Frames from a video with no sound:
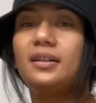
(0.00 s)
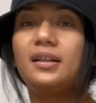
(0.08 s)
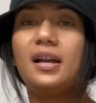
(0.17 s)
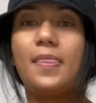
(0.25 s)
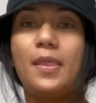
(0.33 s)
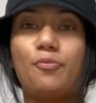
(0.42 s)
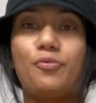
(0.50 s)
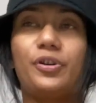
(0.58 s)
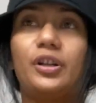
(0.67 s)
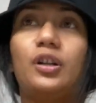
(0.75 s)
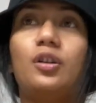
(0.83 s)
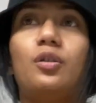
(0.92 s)
and then we're
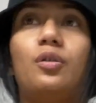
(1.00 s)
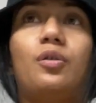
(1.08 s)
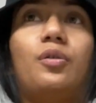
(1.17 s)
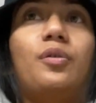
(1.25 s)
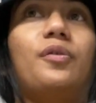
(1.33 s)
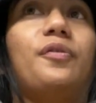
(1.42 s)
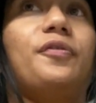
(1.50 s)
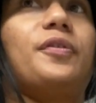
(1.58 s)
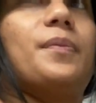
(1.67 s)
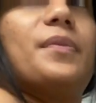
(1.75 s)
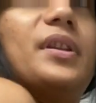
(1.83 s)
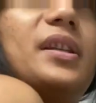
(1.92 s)
gonna go
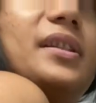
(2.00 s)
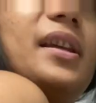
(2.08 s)
from this